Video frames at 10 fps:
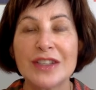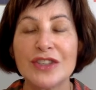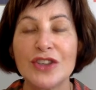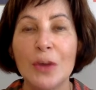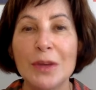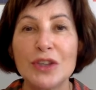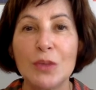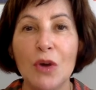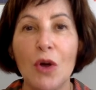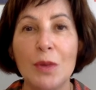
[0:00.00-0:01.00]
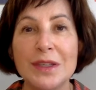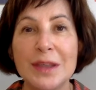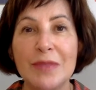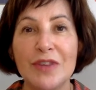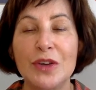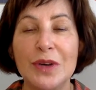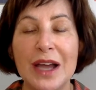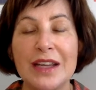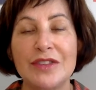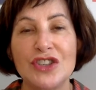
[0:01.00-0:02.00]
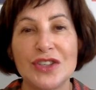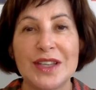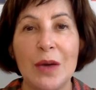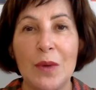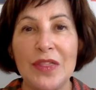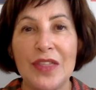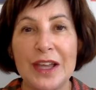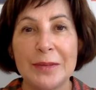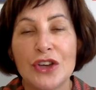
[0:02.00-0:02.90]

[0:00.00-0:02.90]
so much more opens up for you, not even just that one thing.